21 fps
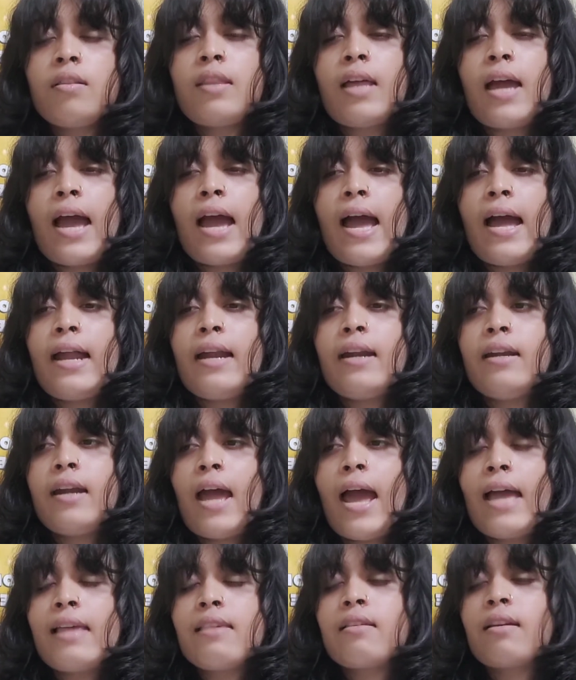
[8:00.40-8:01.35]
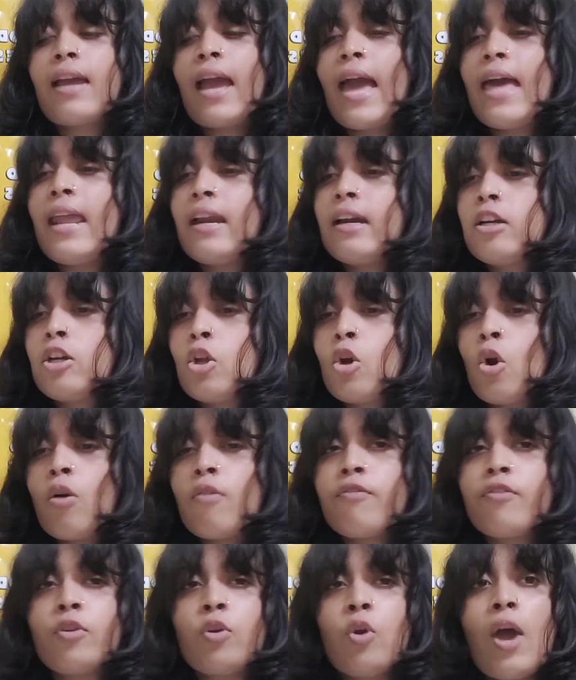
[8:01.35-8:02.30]
and has a character
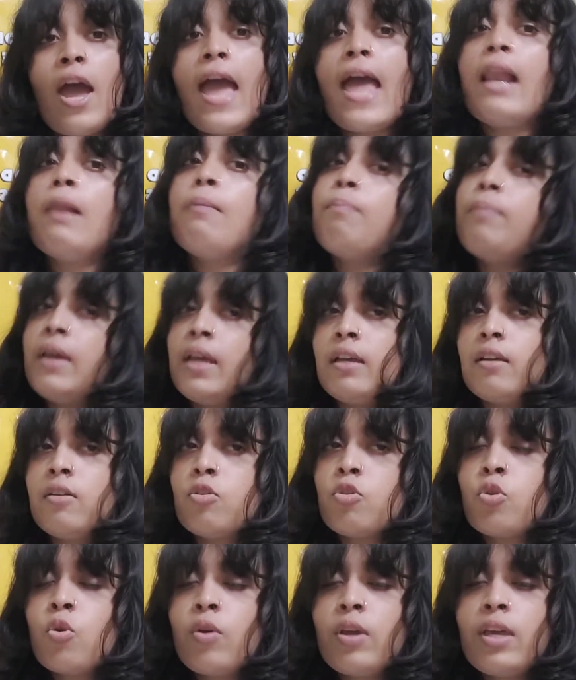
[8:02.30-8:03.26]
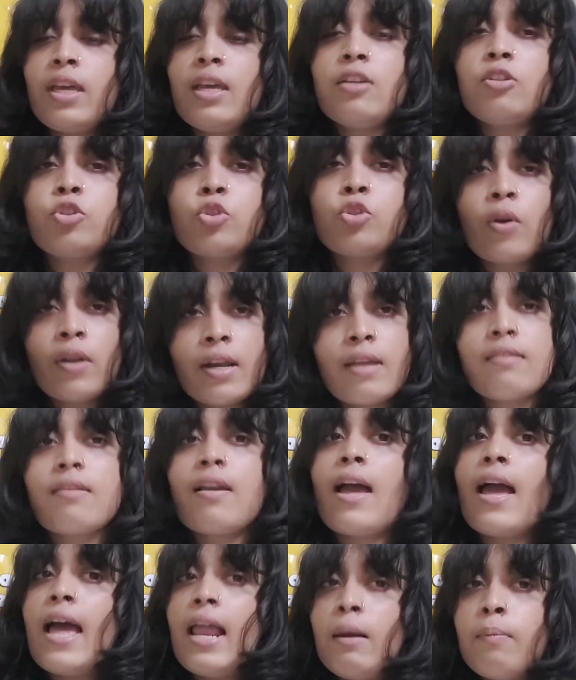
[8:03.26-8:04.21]
of, you know, helping. So he is shown as
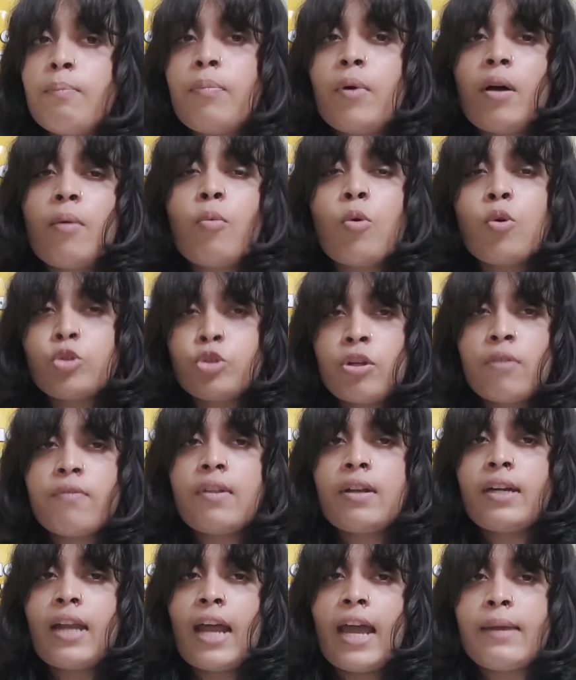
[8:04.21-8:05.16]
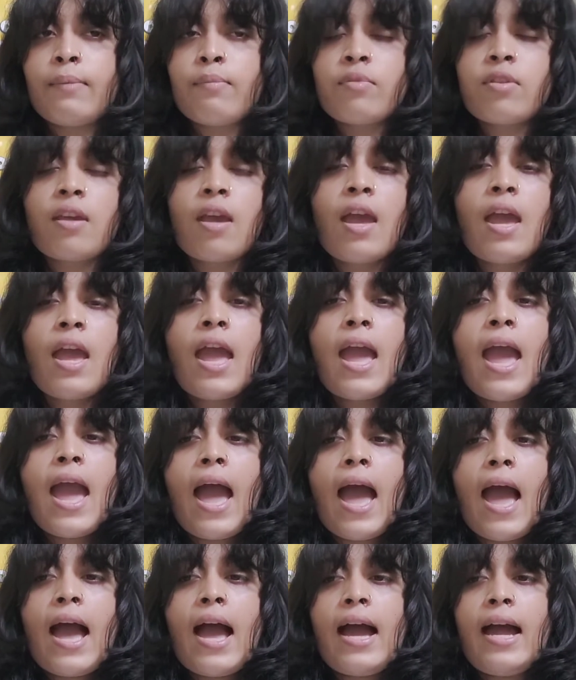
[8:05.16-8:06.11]
a helper most of the times.
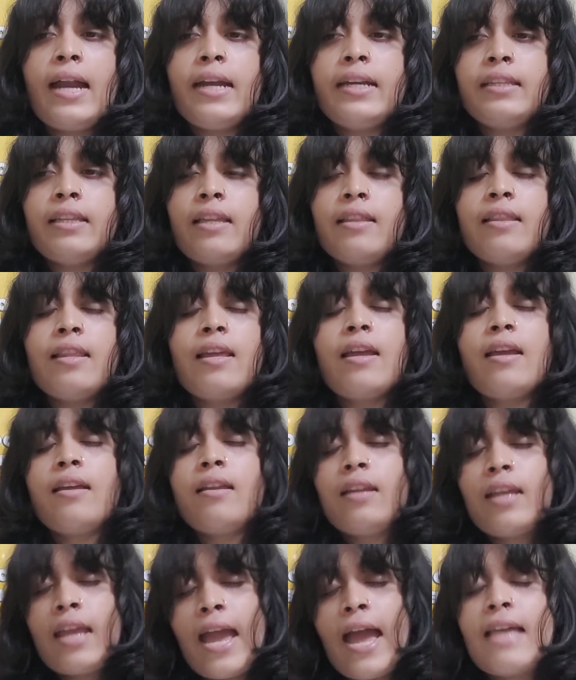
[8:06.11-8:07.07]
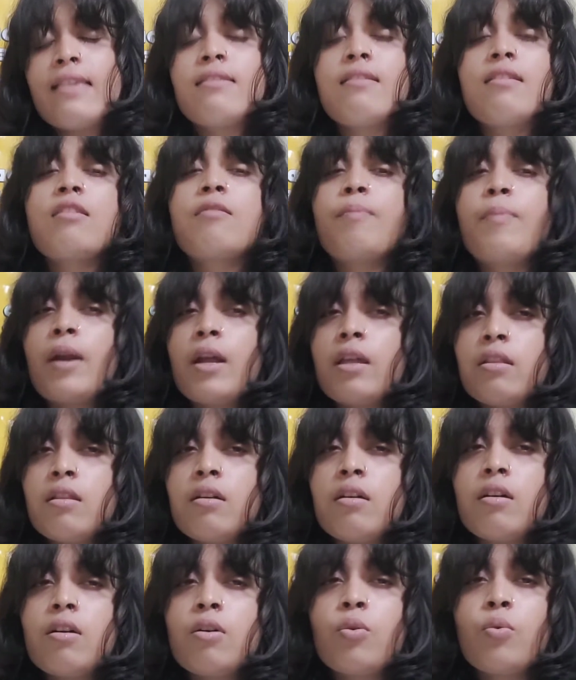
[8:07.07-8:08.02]
And then there he has his
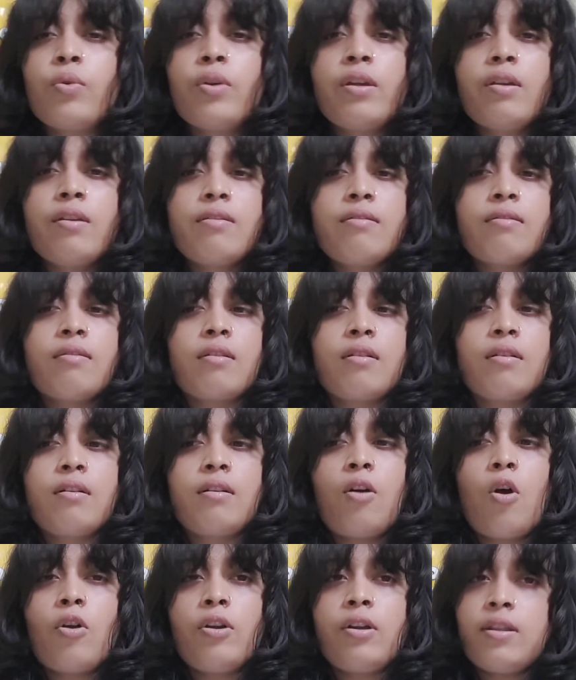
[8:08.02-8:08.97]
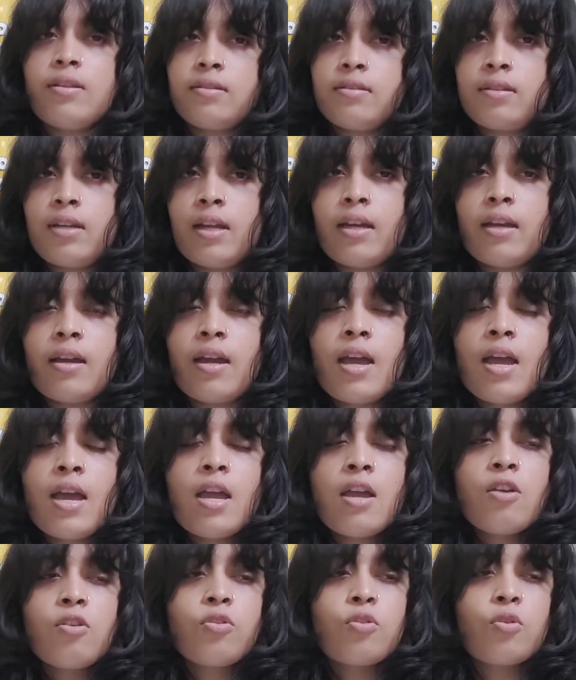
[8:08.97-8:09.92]
brother who is autistic.
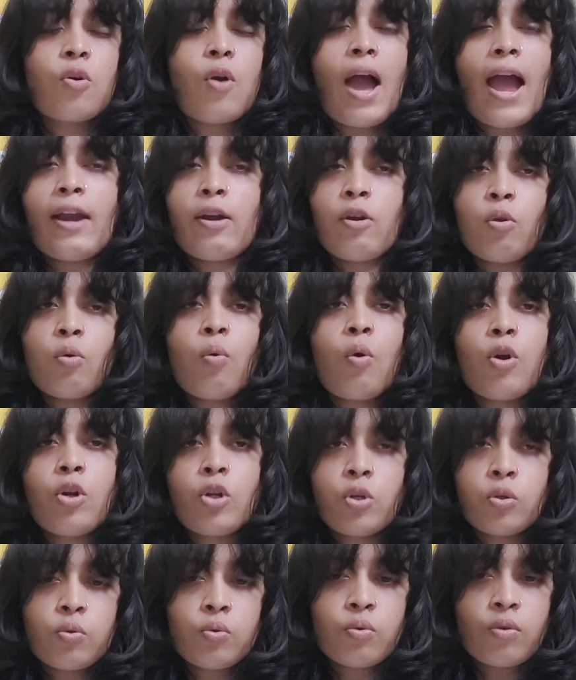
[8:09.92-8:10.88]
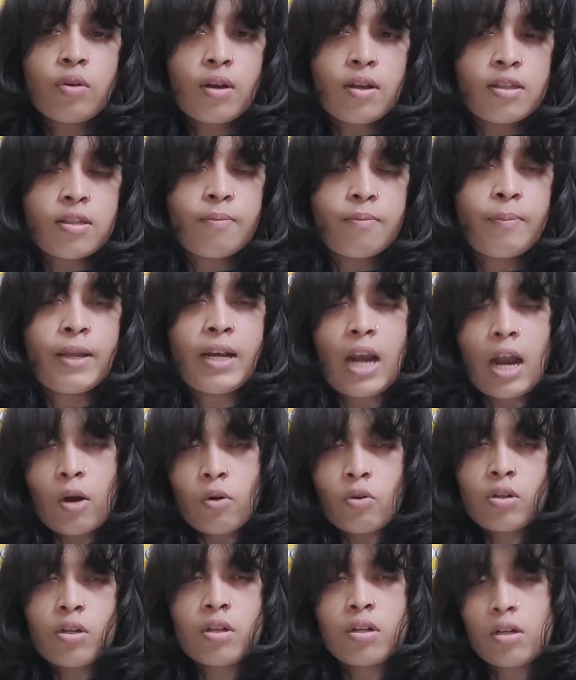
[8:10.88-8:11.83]
So I don't want to spill
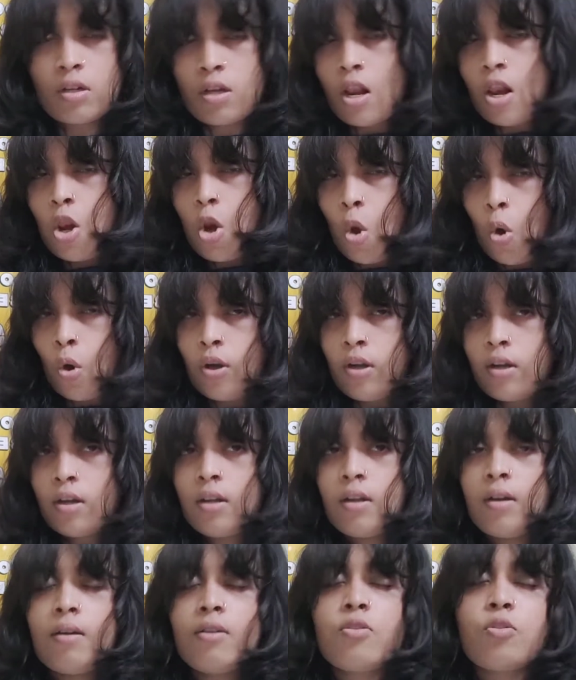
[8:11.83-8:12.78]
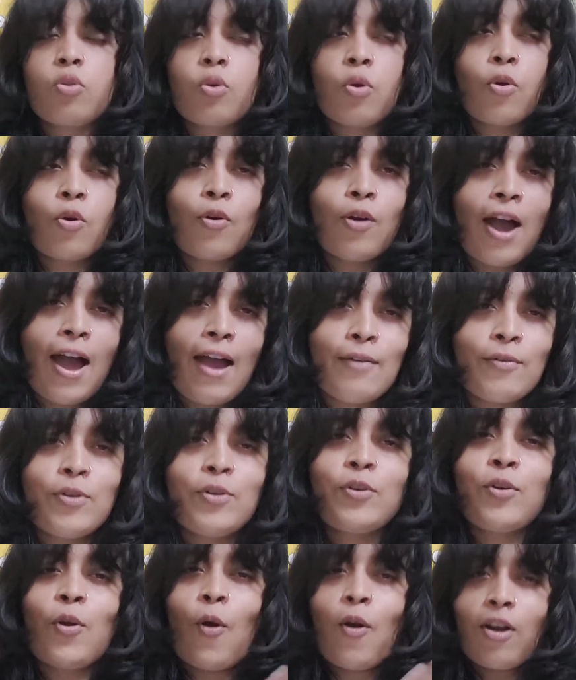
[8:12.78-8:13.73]
out a lot. So I
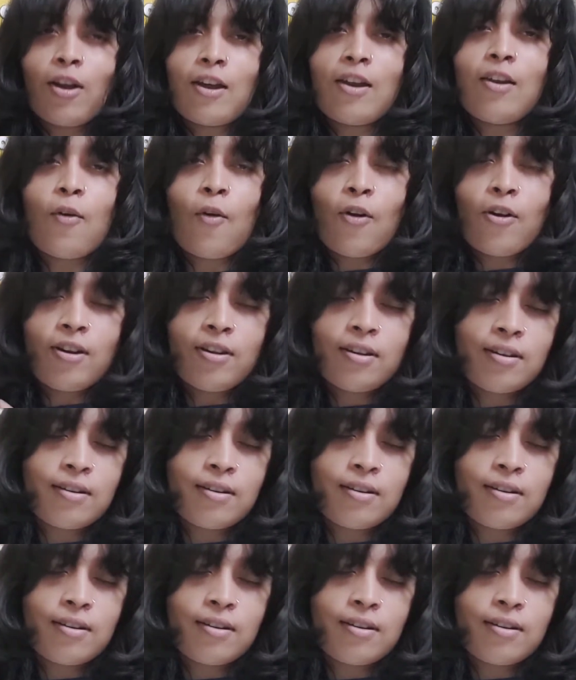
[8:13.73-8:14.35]
won't talk a lot,